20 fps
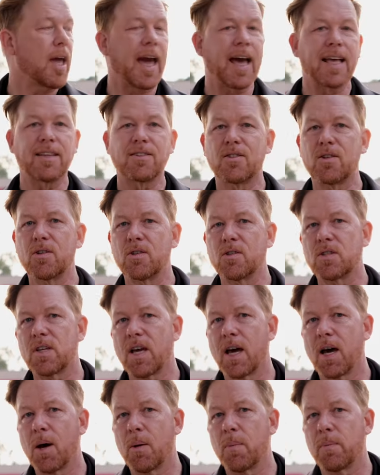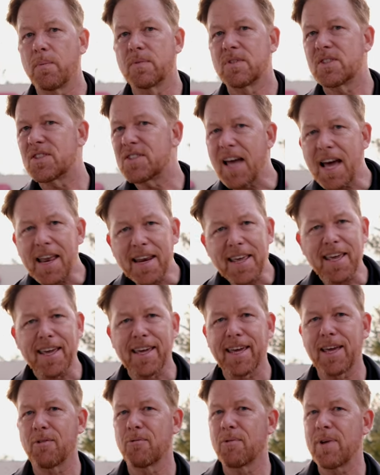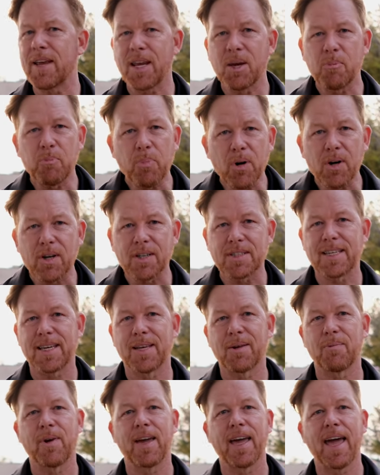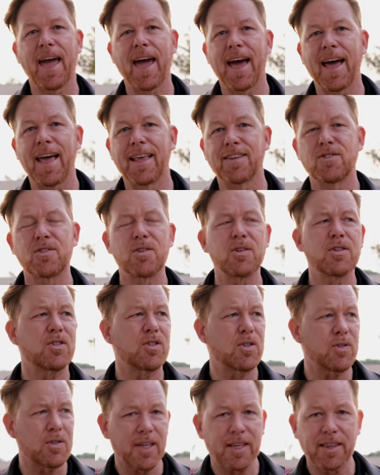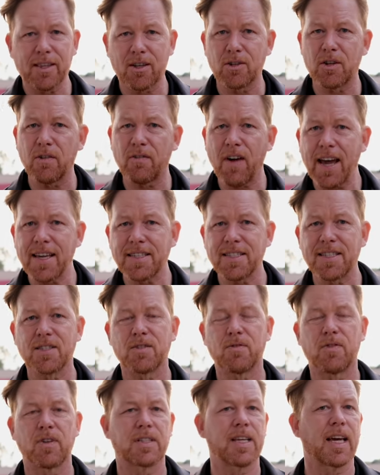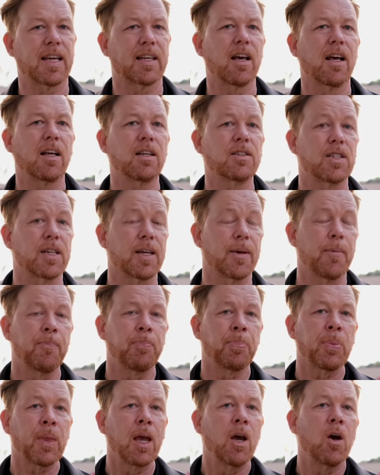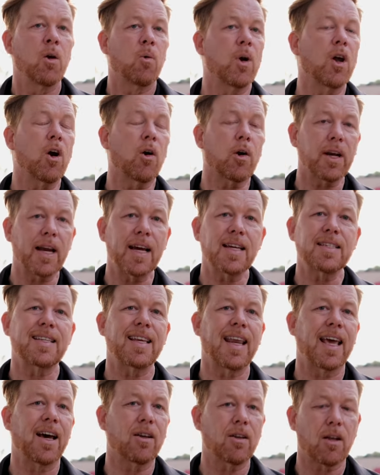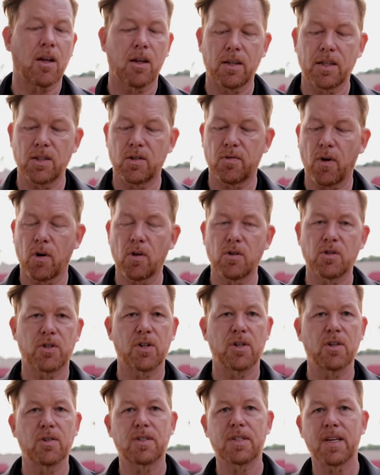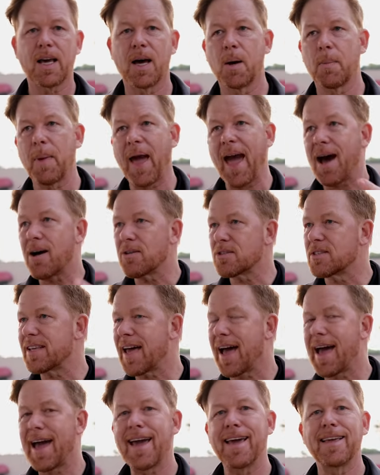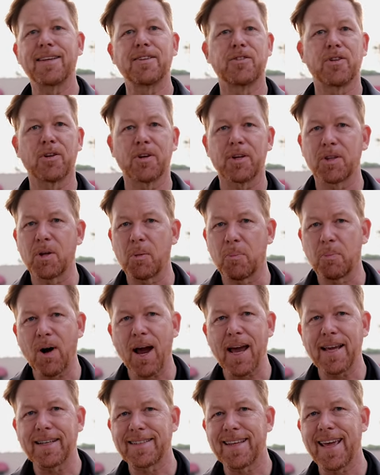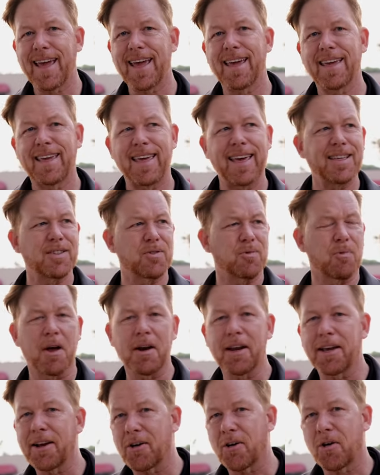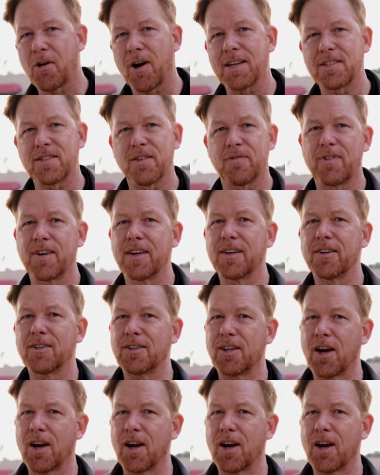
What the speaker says: had students studying and reading books, and we had students using their devices for technology. We organized and held all these photo shoots outside during the bright day, kids running across the field,